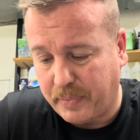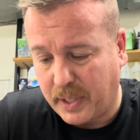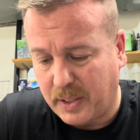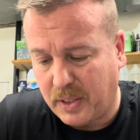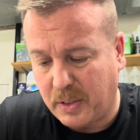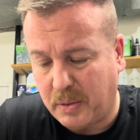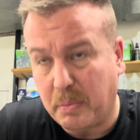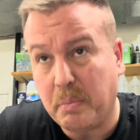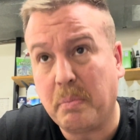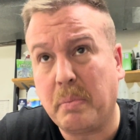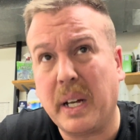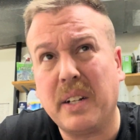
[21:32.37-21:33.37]

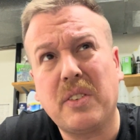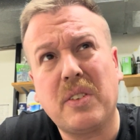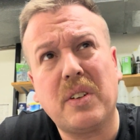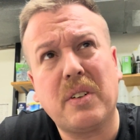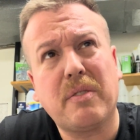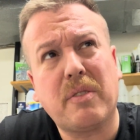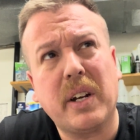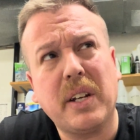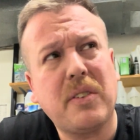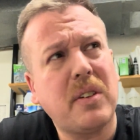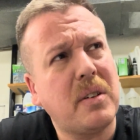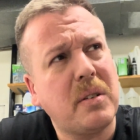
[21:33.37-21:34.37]
Spencer
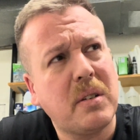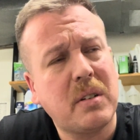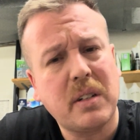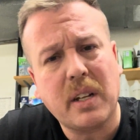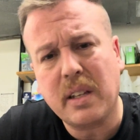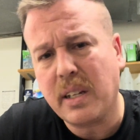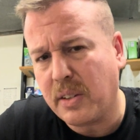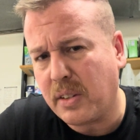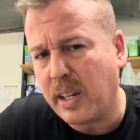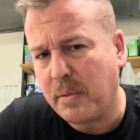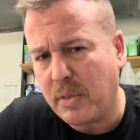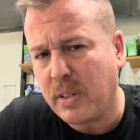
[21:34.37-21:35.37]
Fraser, I think his
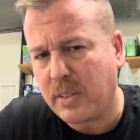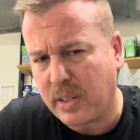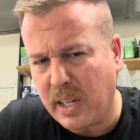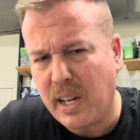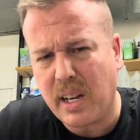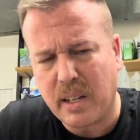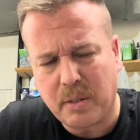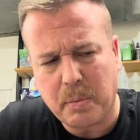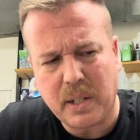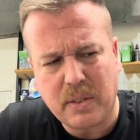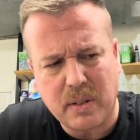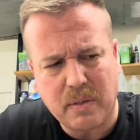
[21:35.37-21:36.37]
name was. Yeah,
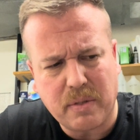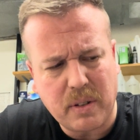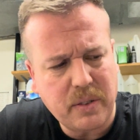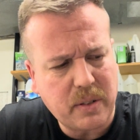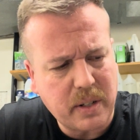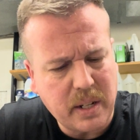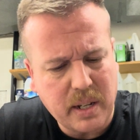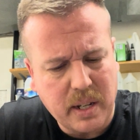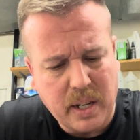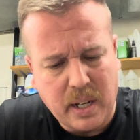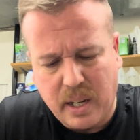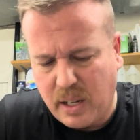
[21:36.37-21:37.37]
Spencer Fraser.
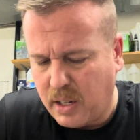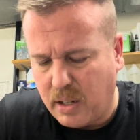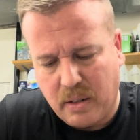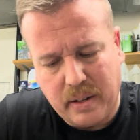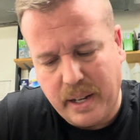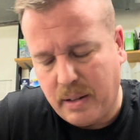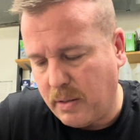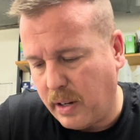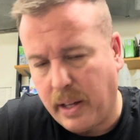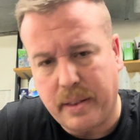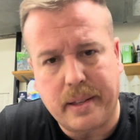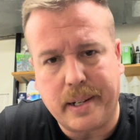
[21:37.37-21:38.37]
Yeah,
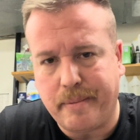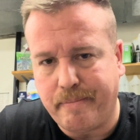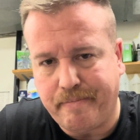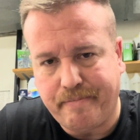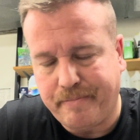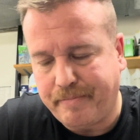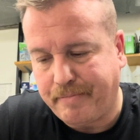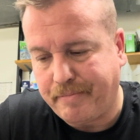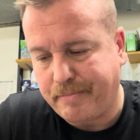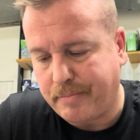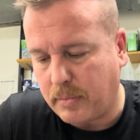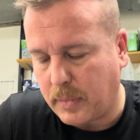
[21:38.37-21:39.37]
nothing.
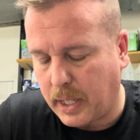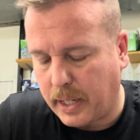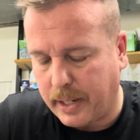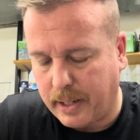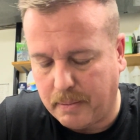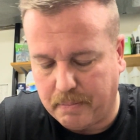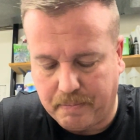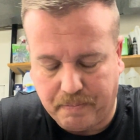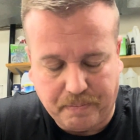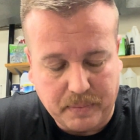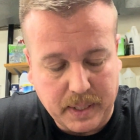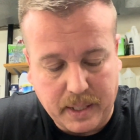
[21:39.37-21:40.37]

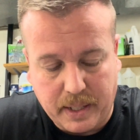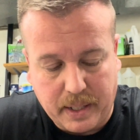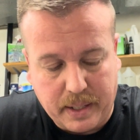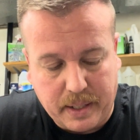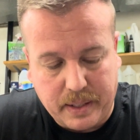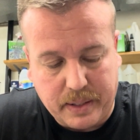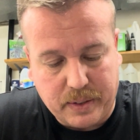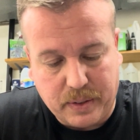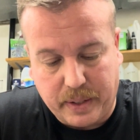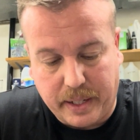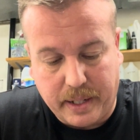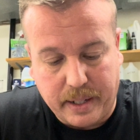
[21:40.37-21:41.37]
So
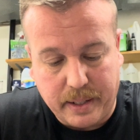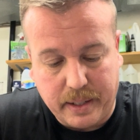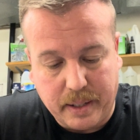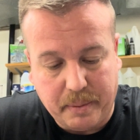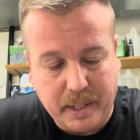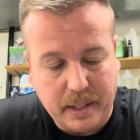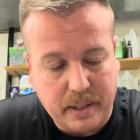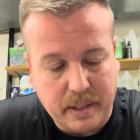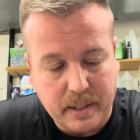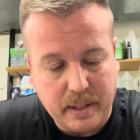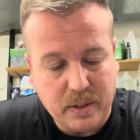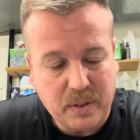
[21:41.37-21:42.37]
yeah, I mean,
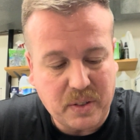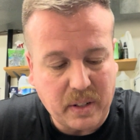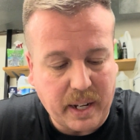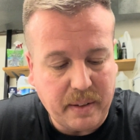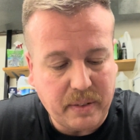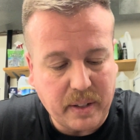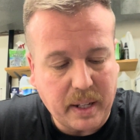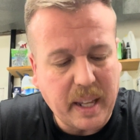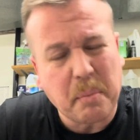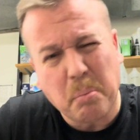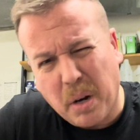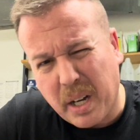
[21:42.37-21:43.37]
those knives
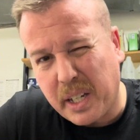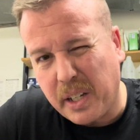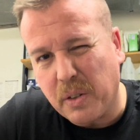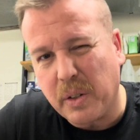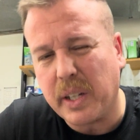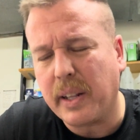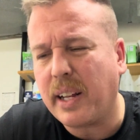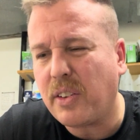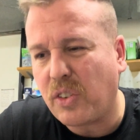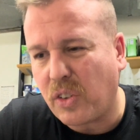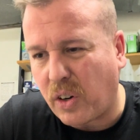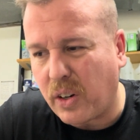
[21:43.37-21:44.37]
like Buck, you know, they
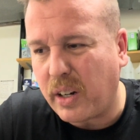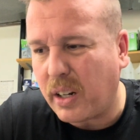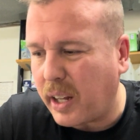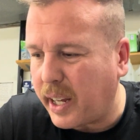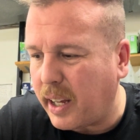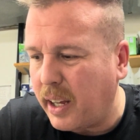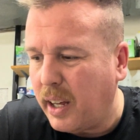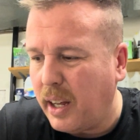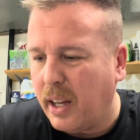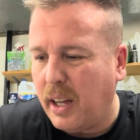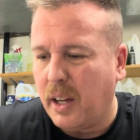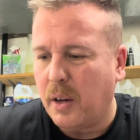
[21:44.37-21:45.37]
started like
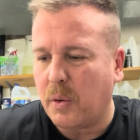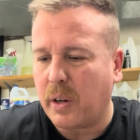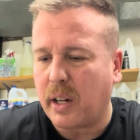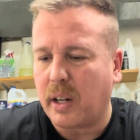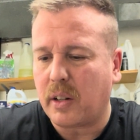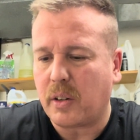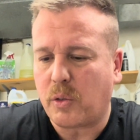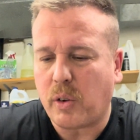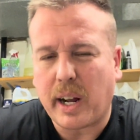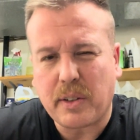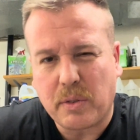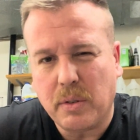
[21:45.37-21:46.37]
what a
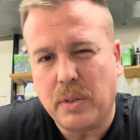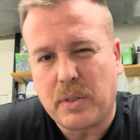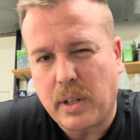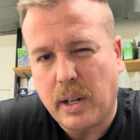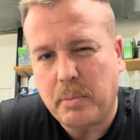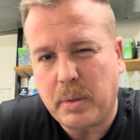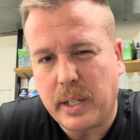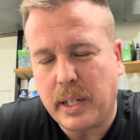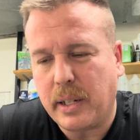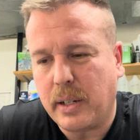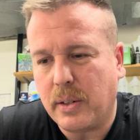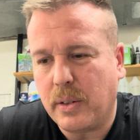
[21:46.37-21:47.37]
grassroots
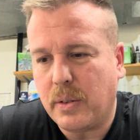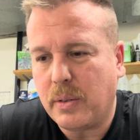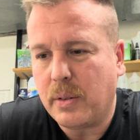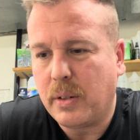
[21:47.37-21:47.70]
company, you know.